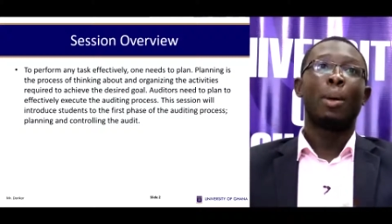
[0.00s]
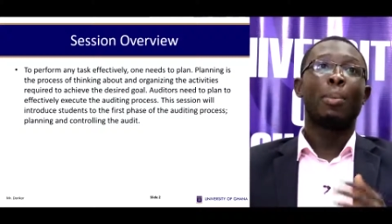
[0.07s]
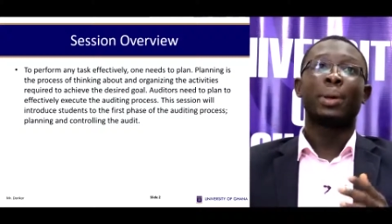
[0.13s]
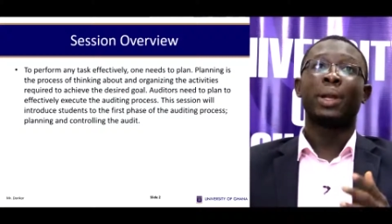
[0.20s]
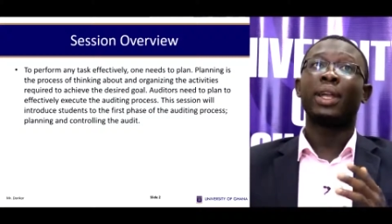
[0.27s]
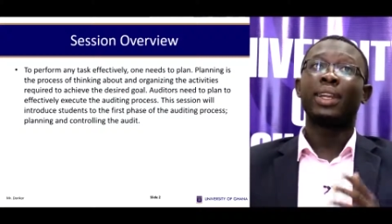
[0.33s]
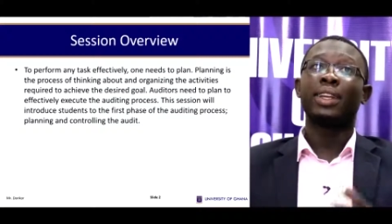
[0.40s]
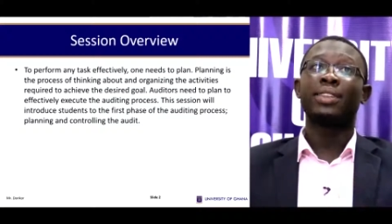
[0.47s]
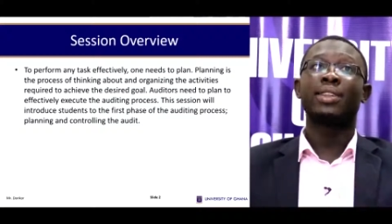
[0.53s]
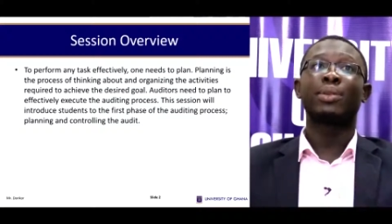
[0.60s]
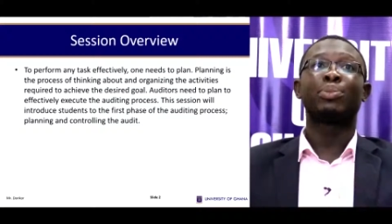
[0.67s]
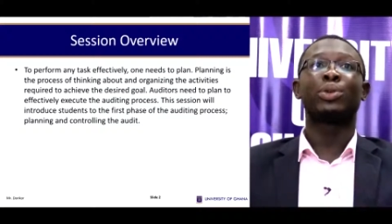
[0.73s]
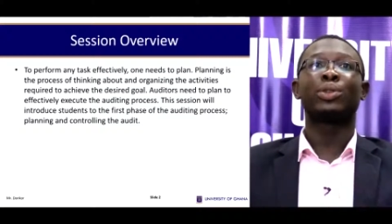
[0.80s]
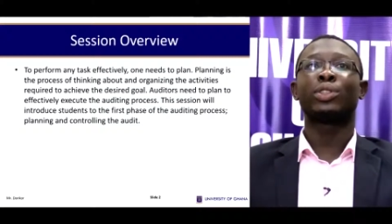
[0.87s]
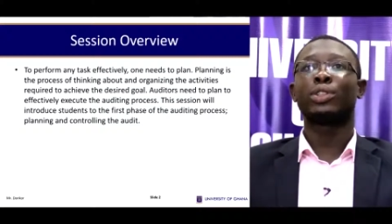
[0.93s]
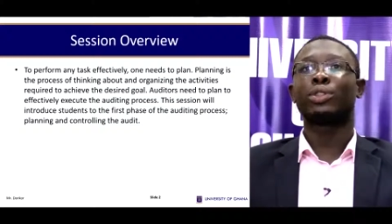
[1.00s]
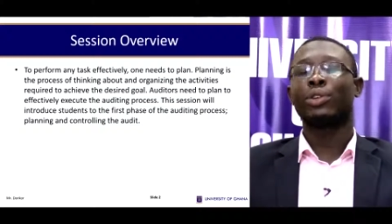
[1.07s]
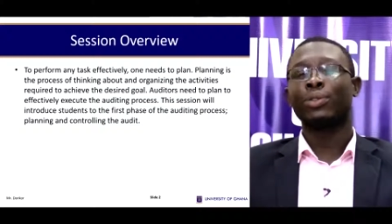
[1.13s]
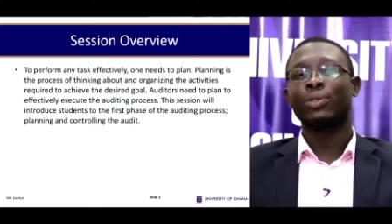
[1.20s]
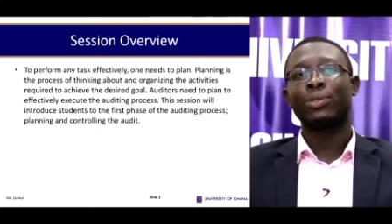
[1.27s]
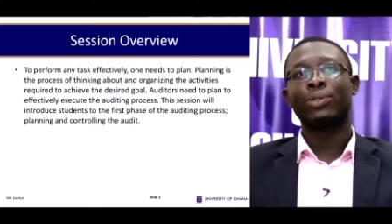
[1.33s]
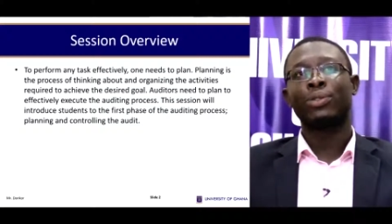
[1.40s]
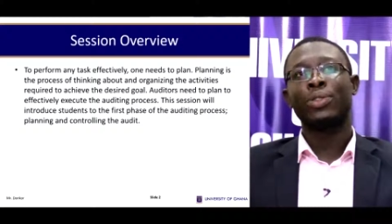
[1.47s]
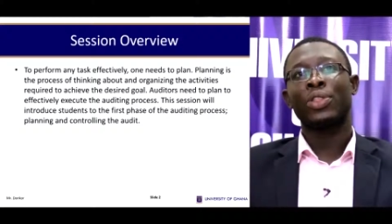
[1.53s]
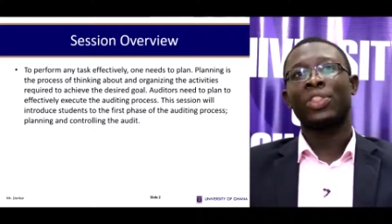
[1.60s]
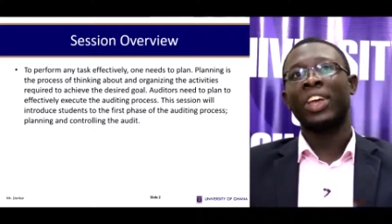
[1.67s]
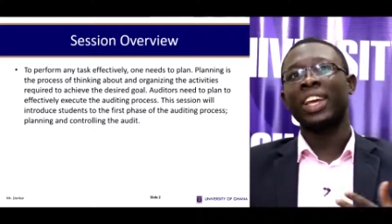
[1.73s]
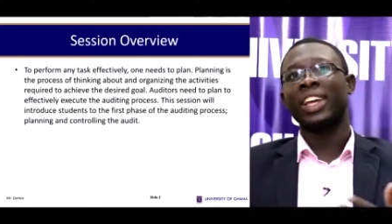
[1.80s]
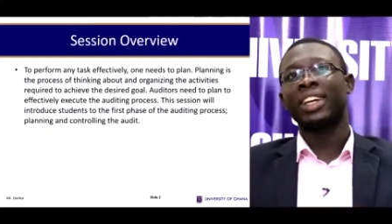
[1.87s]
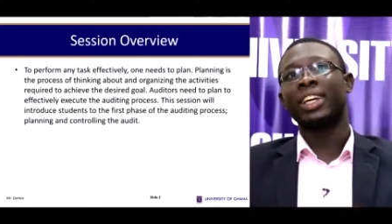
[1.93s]
Planning is the process of
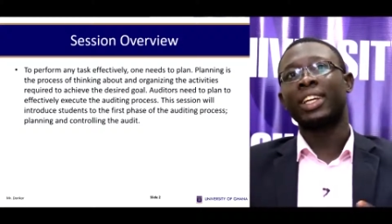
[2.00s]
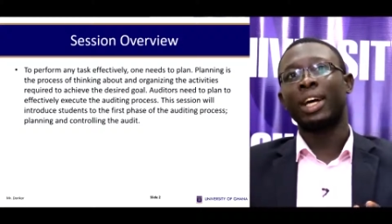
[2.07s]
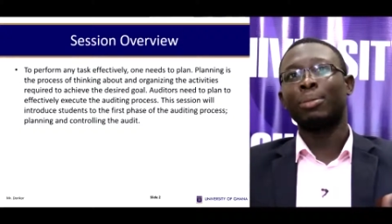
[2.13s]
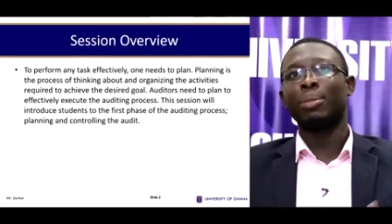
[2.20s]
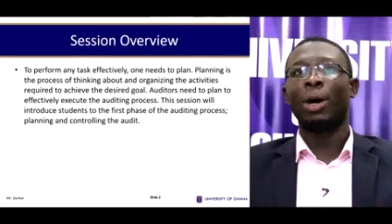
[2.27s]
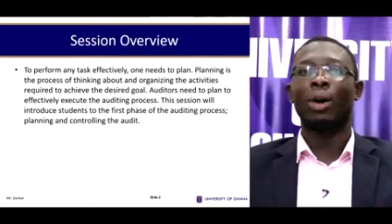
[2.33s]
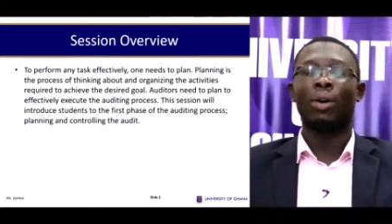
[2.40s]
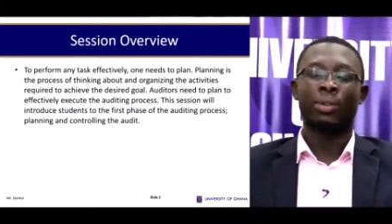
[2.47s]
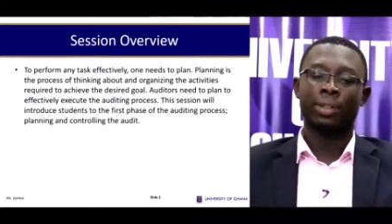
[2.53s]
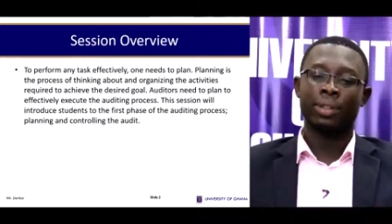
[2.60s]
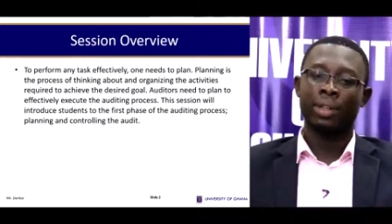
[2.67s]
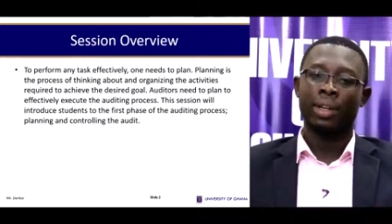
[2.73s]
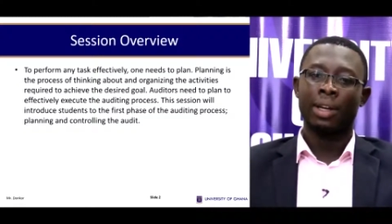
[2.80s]
thinking about